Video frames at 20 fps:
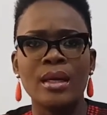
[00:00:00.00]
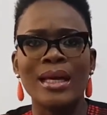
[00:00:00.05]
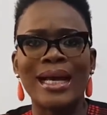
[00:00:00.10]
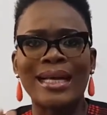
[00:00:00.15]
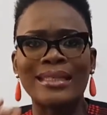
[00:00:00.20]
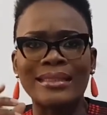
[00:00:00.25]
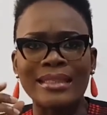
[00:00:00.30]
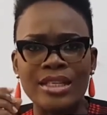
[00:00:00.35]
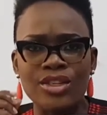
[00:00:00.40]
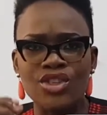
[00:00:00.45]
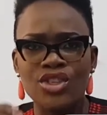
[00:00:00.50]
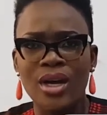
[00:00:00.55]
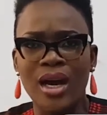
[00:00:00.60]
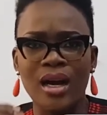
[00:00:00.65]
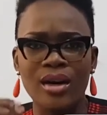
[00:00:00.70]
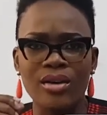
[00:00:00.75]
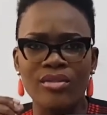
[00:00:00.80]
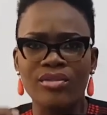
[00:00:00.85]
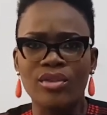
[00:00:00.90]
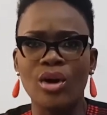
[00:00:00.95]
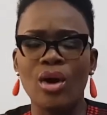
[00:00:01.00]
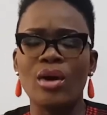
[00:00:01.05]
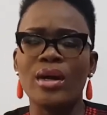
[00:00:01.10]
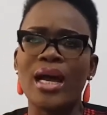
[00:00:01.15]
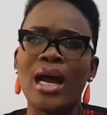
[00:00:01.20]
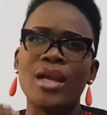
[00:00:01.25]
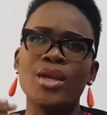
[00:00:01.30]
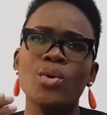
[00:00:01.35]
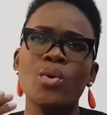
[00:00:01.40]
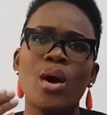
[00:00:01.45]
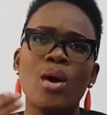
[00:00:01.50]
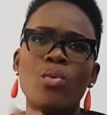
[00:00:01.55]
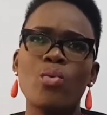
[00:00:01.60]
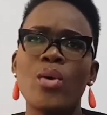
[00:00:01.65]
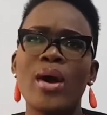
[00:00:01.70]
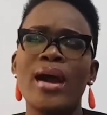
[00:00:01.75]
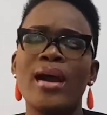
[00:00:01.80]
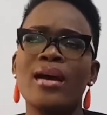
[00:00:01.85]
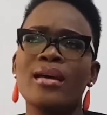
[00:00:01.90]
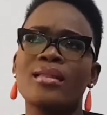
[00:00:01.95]
As a child of God, are you
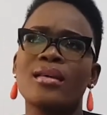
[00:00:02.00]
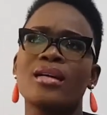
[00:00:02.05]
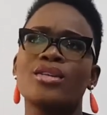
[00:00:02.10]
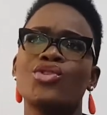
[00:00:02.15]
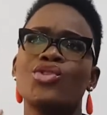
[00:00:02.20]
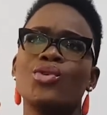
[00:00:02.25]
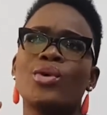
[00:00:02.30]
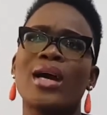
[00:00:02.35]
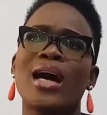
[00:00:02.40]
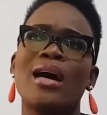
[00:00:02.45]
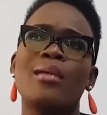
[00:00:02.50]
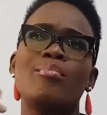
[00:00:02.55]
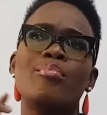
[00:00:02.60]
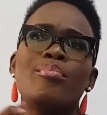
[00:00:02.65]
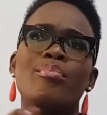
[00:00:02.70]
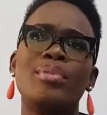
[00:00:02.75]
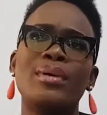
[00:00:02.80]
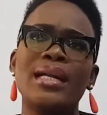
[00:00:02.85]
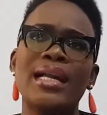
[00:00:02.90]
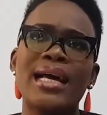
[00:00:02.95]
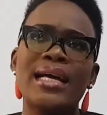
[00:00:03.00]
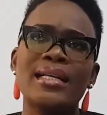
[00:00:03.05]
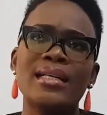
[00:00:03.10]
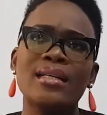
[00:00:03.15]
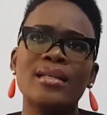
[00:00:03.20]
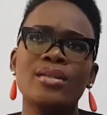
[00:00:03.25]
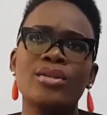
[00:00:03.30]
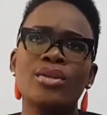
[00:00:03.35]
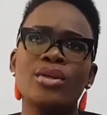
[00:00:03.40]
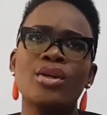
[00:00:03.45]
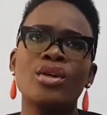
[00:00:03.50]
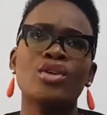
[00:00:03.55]
aware that you can blend